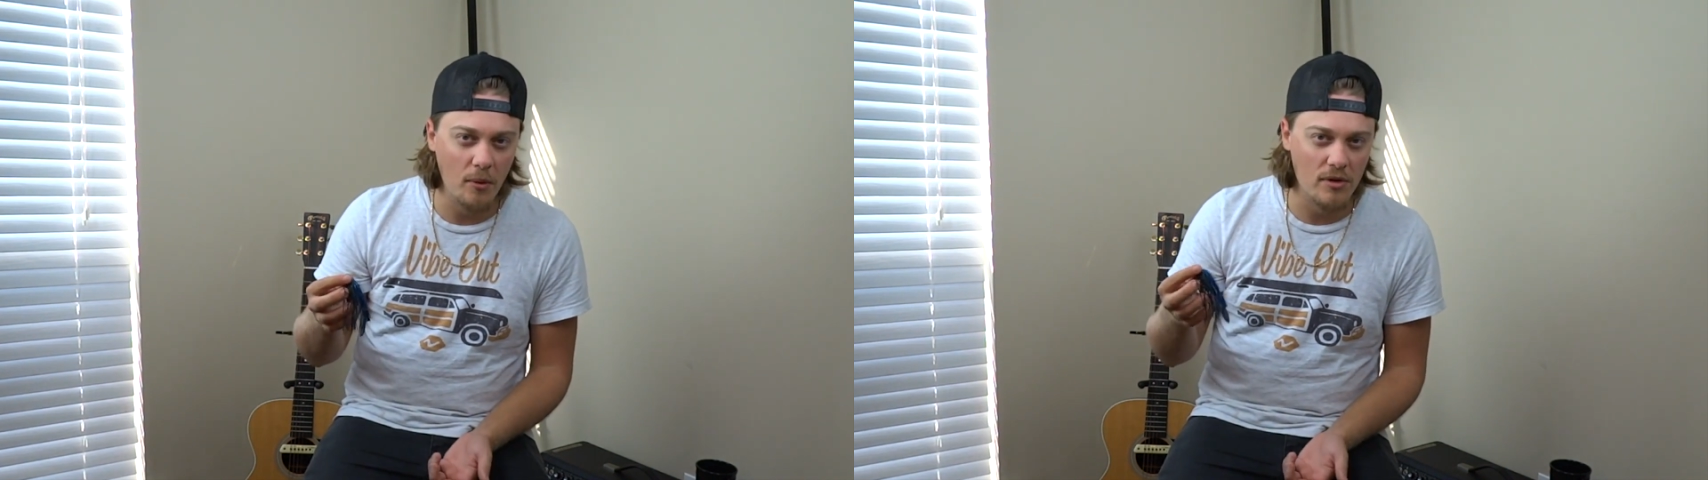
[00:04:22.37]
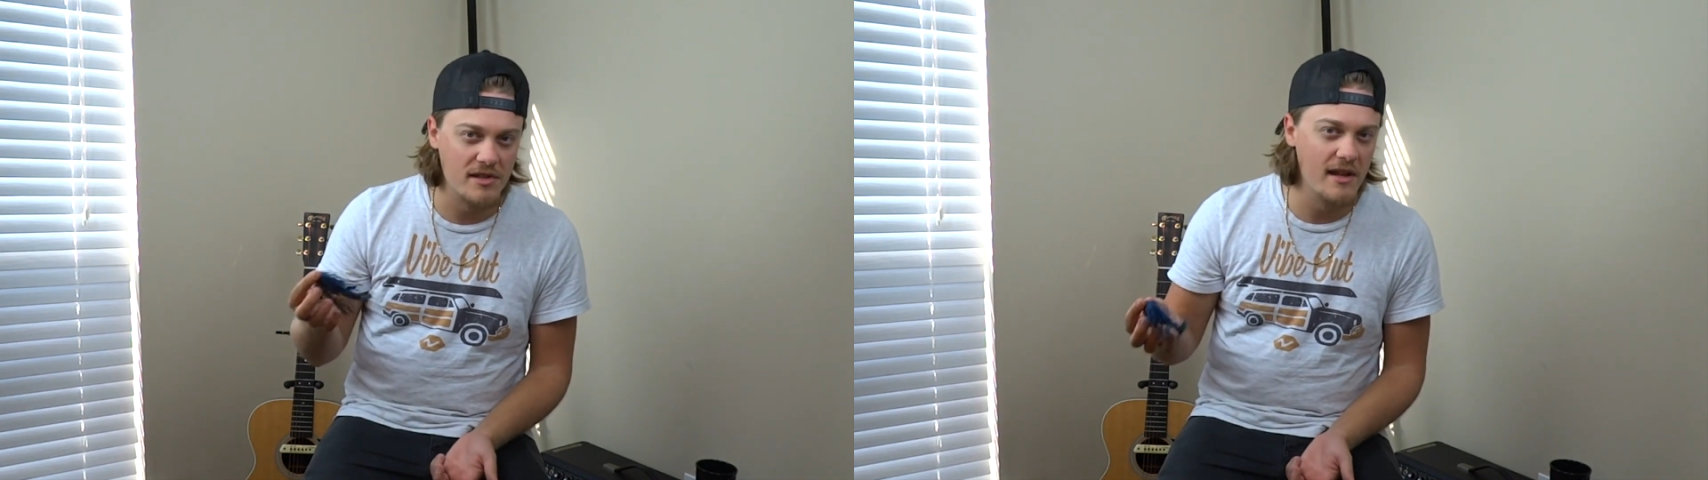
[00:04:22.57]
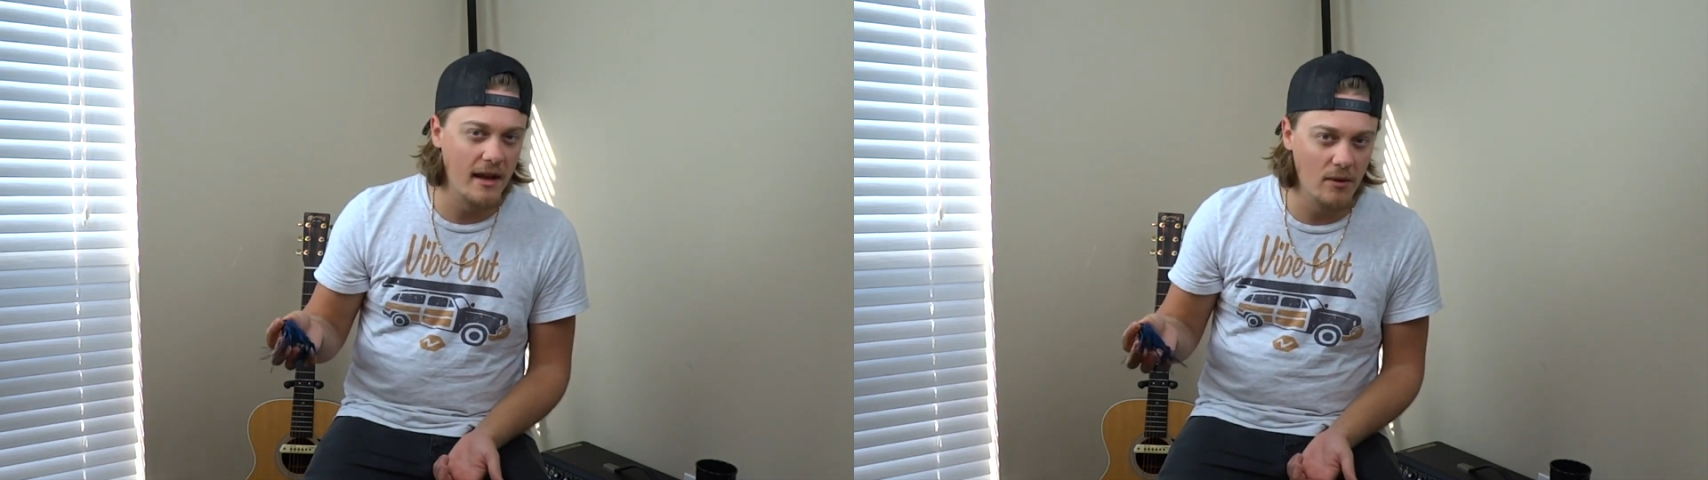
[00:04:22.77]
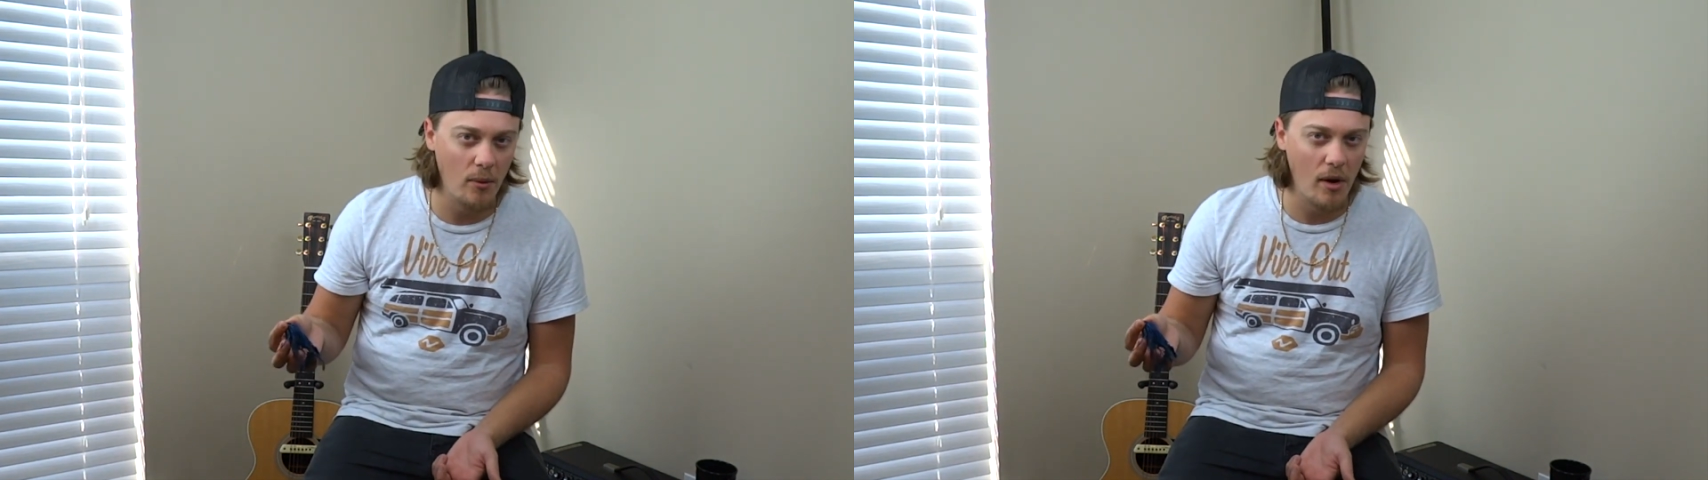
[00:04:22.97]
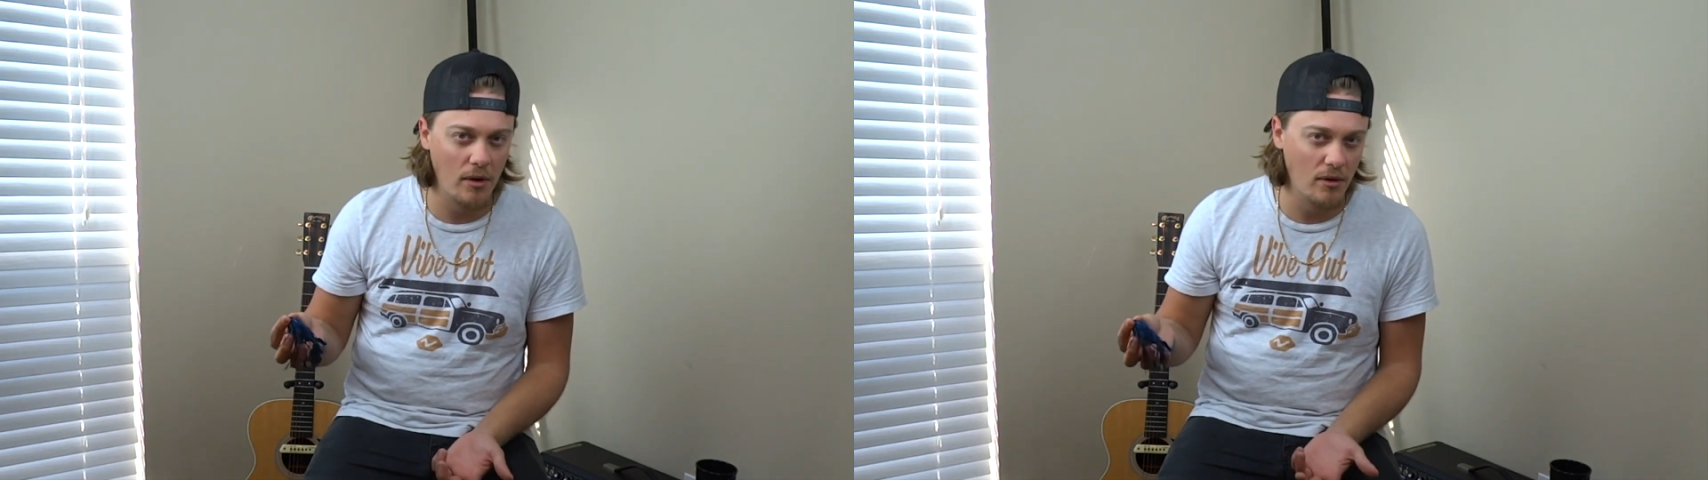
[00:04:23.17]
more stained
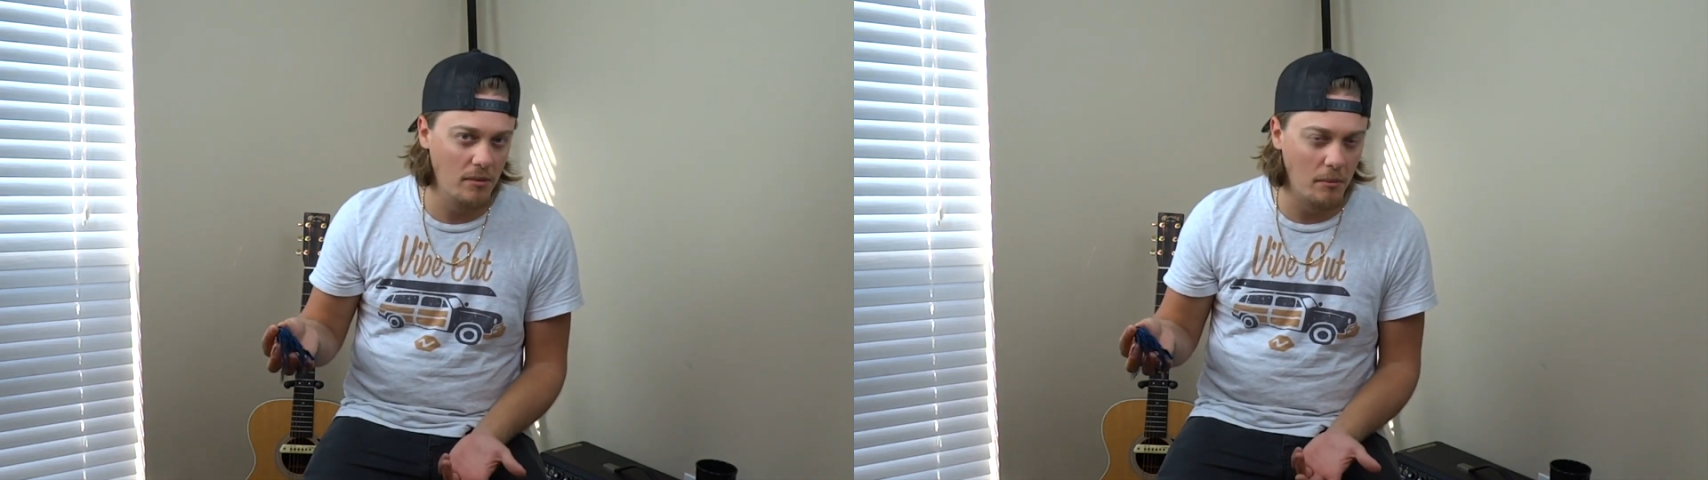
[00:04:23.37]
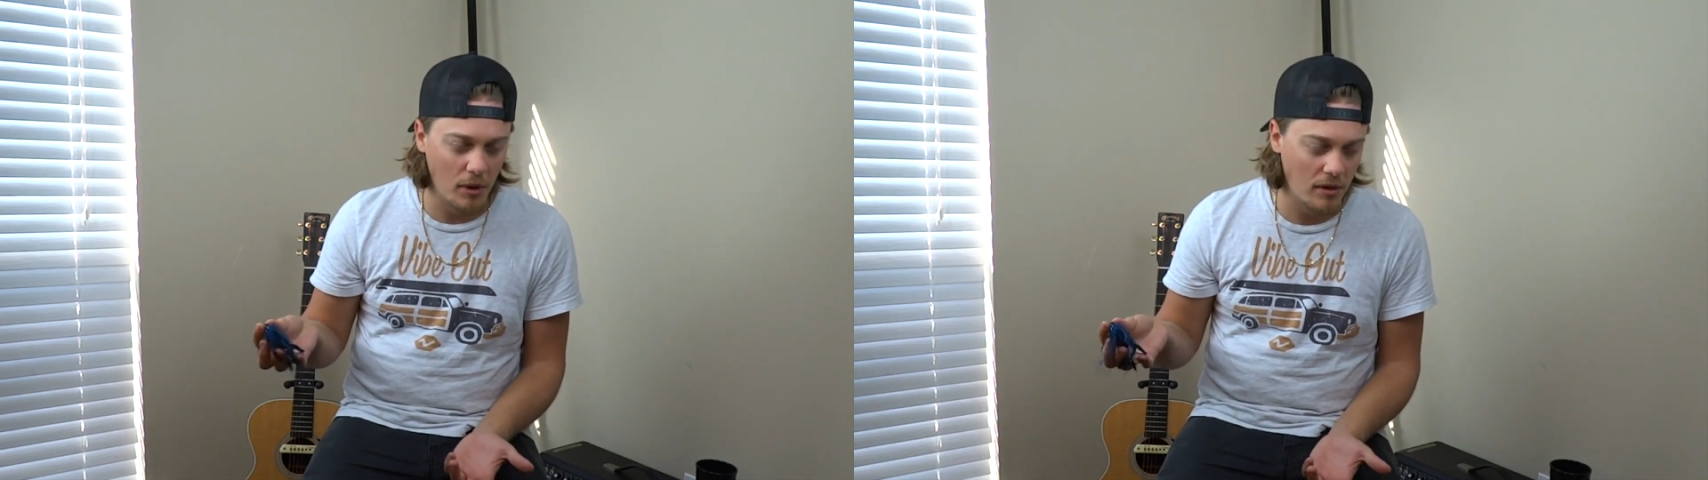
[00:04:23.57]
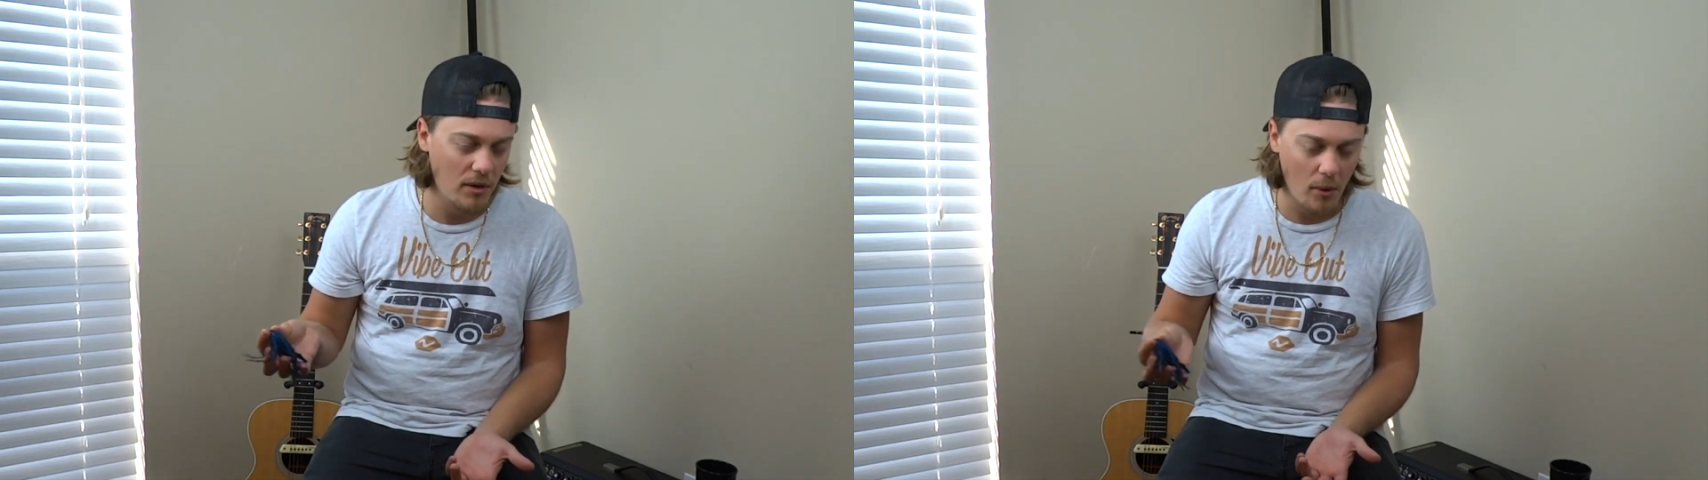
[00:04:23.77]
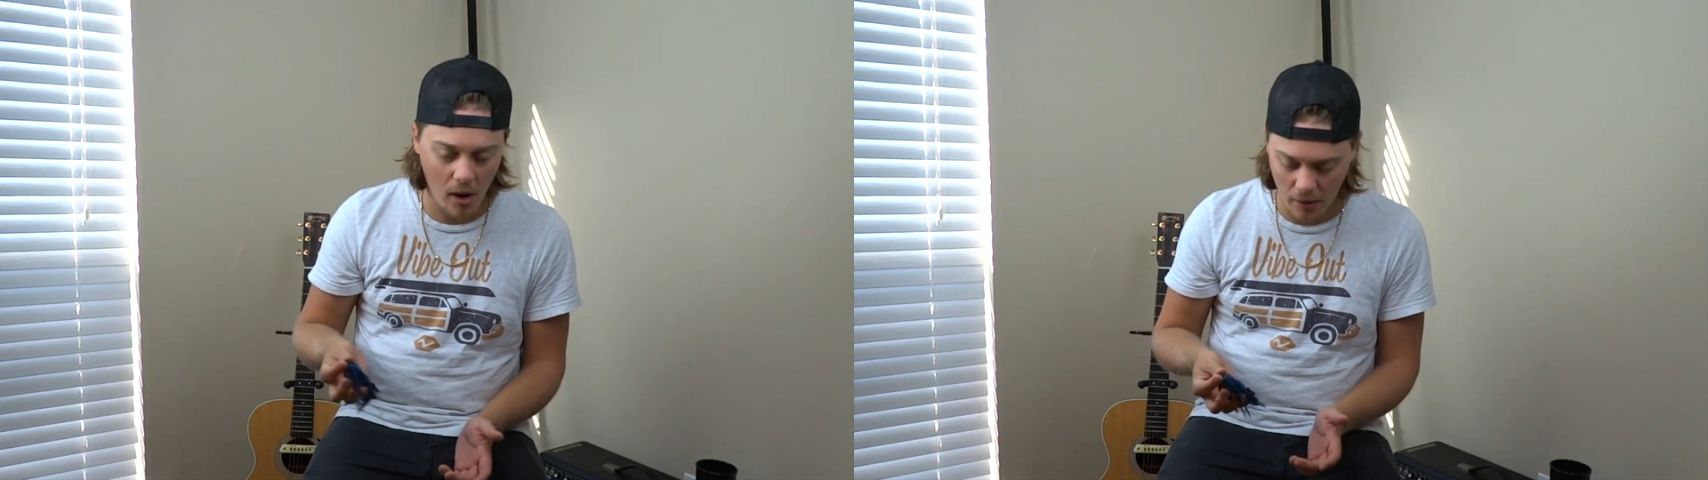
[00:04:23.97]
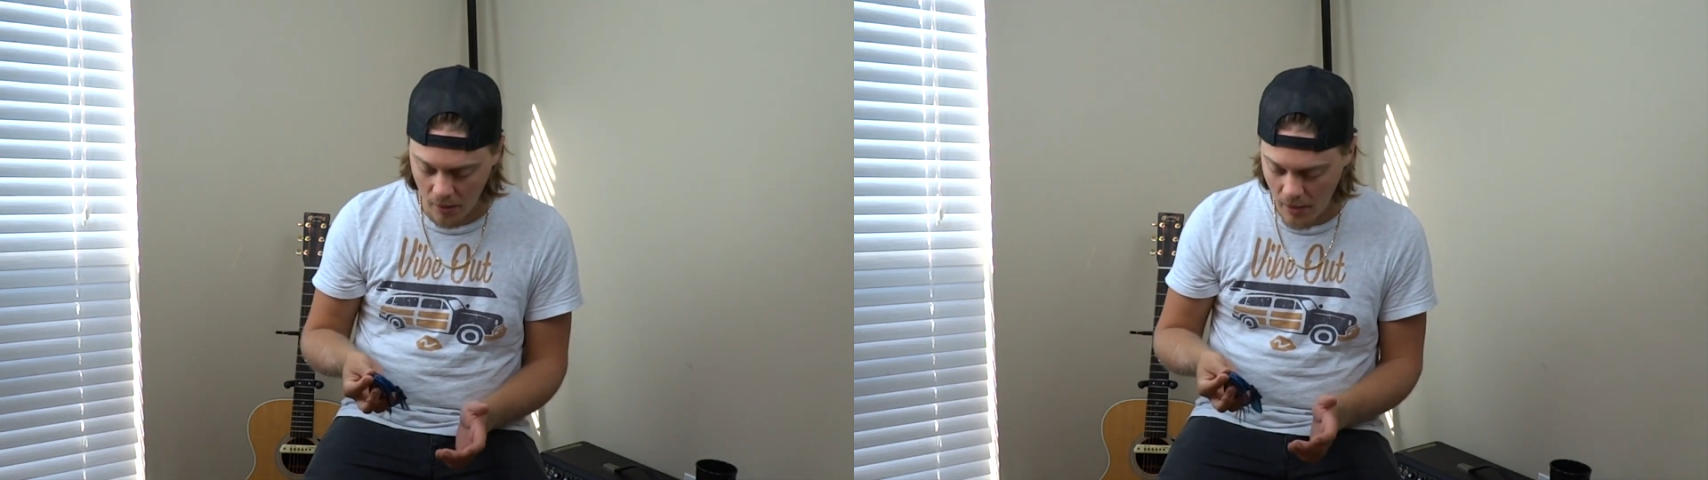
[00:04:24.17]
water, murky
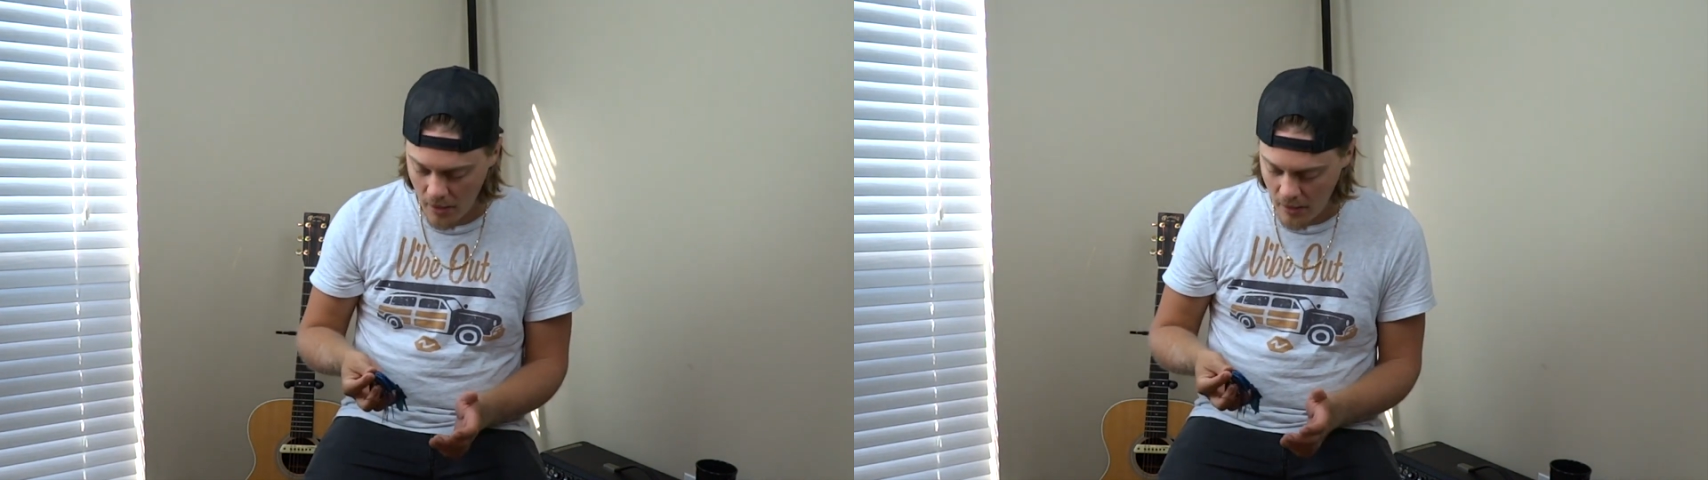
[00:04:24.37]
water,